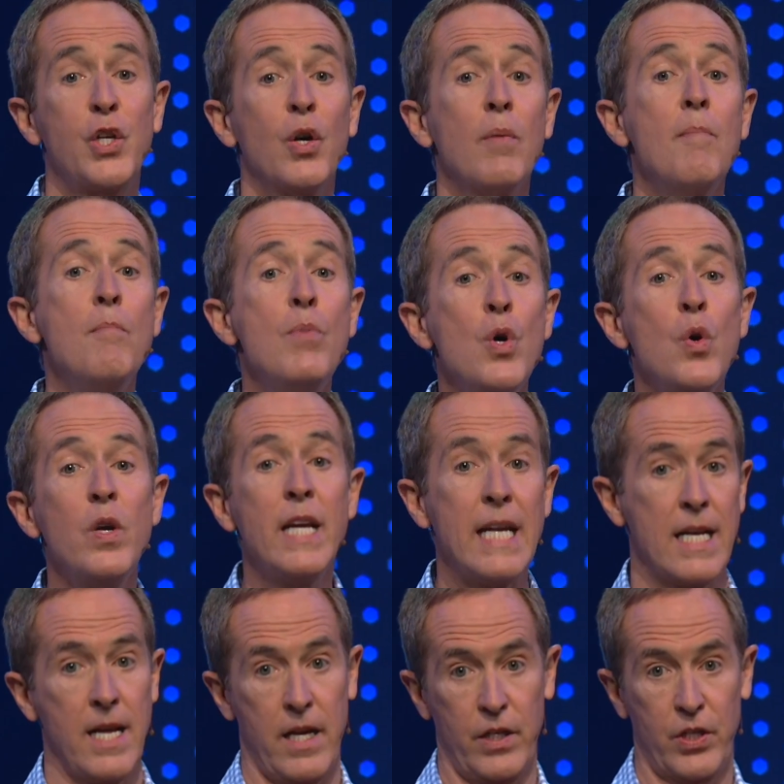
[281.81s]
your
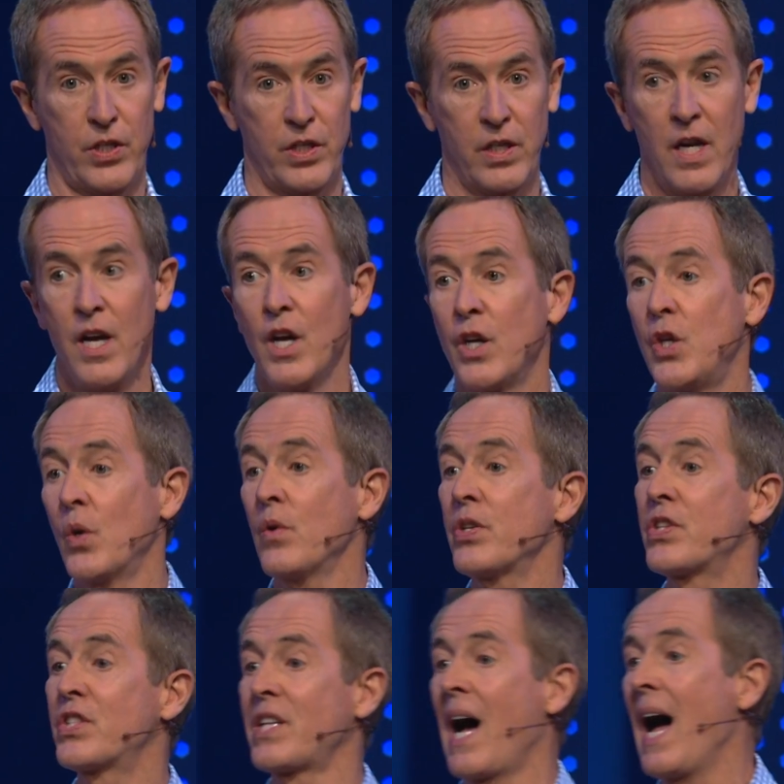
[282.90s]
moodiness, your
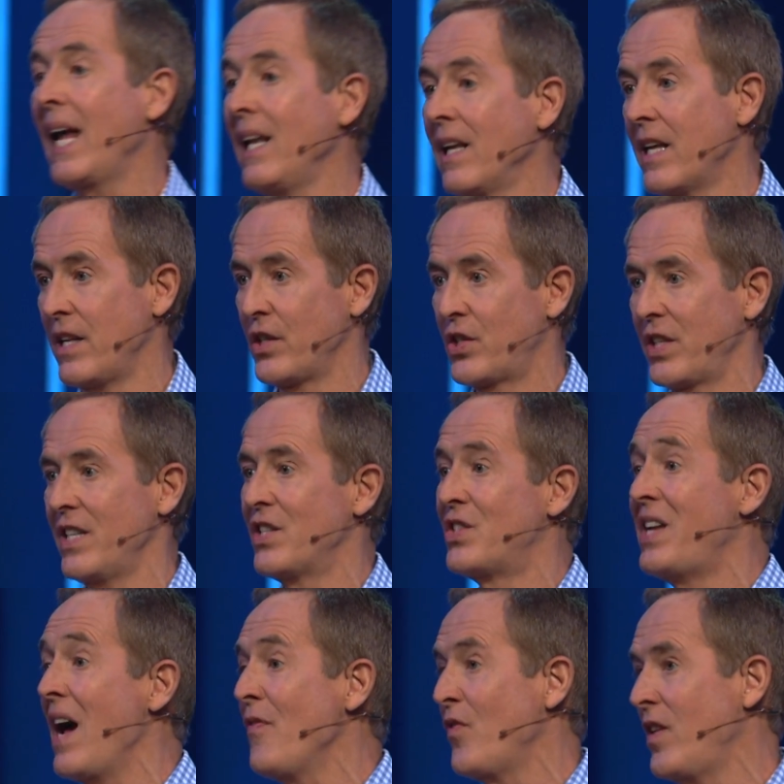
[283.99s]
silence is
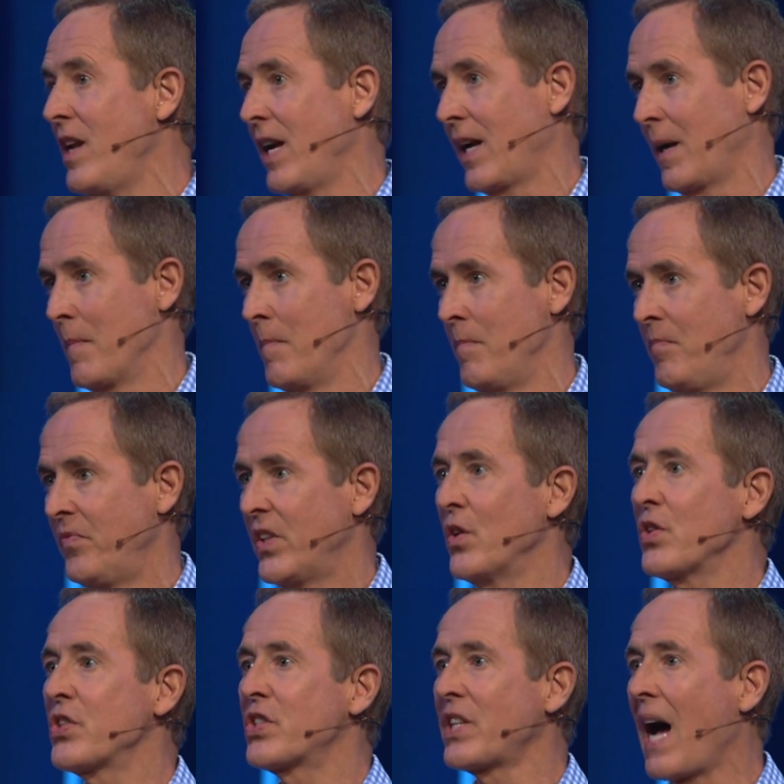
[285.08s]
deafening.
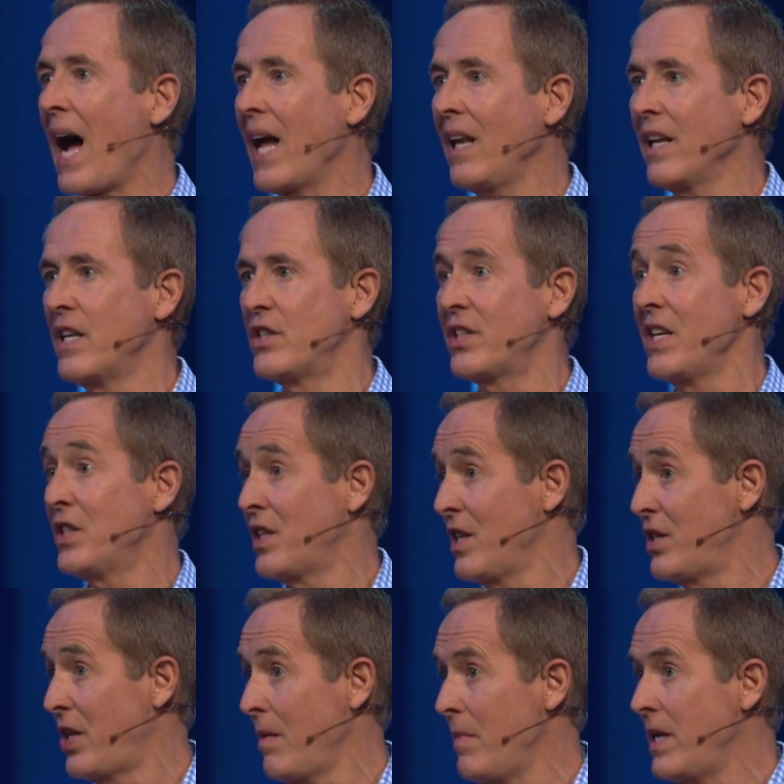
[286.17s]
Your silence is
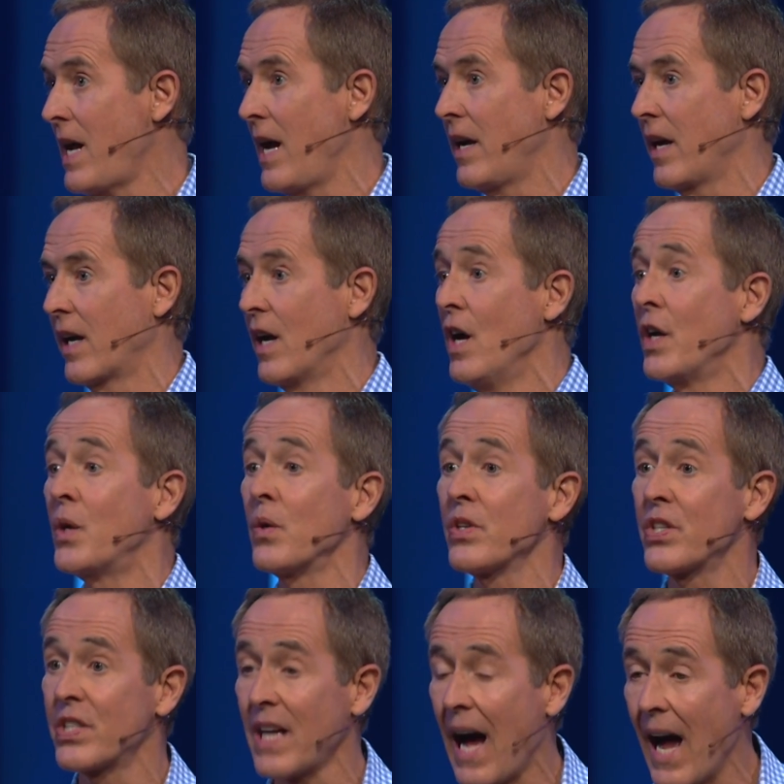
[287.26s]
intimidating. Your
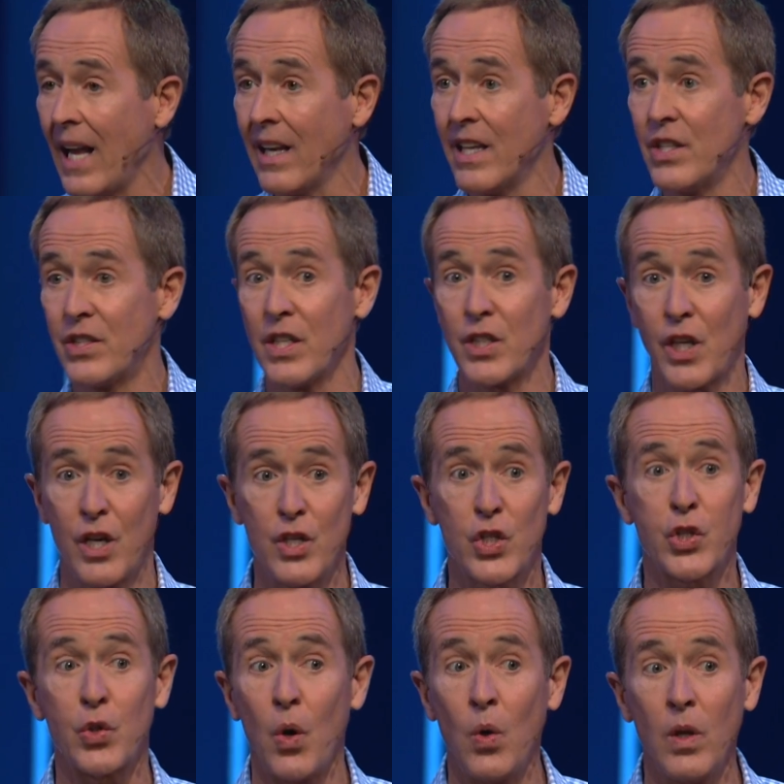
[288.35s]
silence is
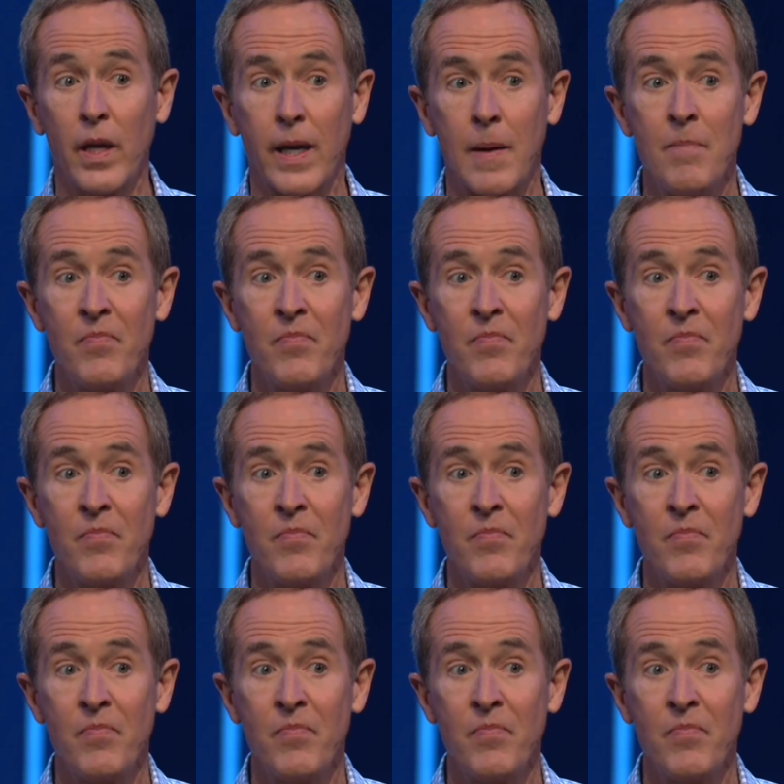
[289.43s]
controlling.